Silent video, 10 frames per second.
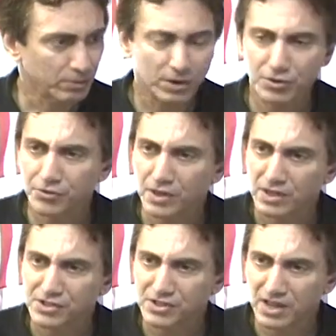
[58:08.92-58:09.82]
what do you
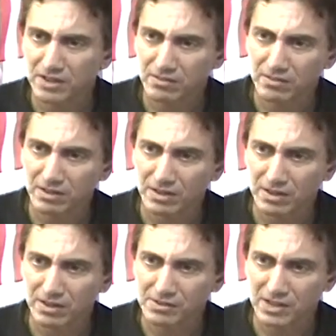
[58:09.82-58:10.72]
think? It's getting
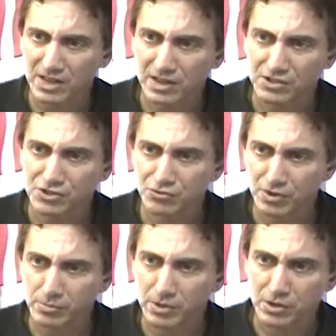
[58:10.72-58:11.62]
it's getting
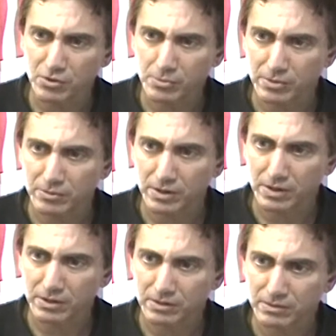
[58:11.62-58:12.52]
extremely humid right.
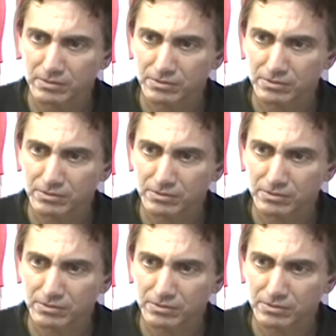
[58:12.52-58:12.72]
Uh,